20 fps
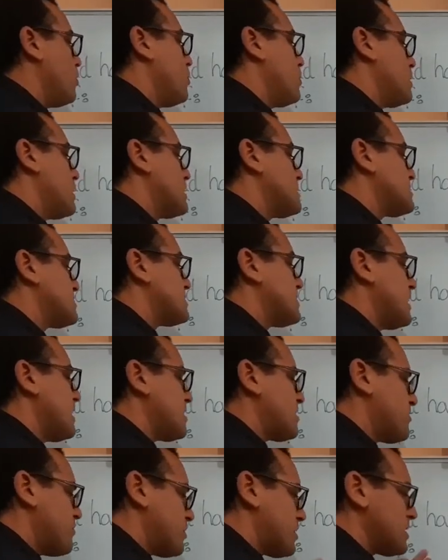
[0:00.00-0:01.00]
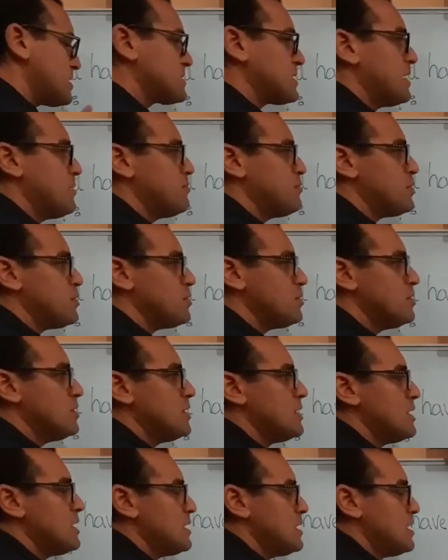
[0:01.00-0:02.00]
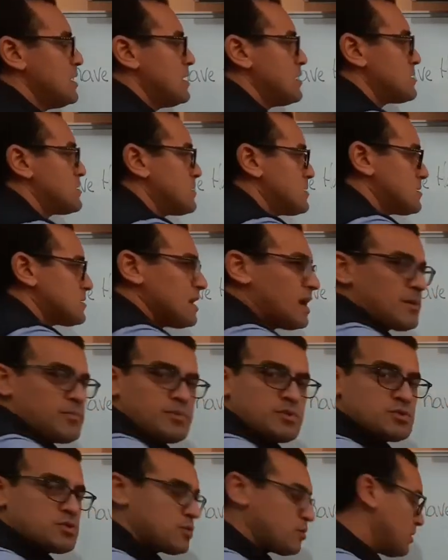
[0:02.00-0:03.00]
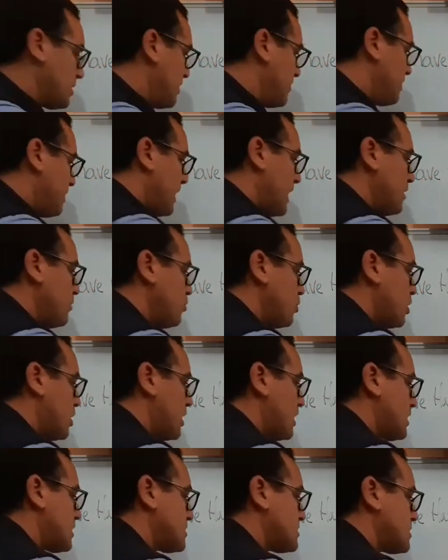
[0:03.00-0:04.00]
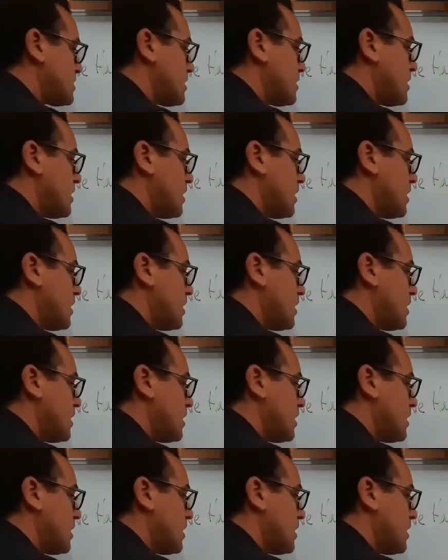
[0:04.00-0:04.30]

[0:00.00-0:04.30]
Let's take, for example, type 2. If I worked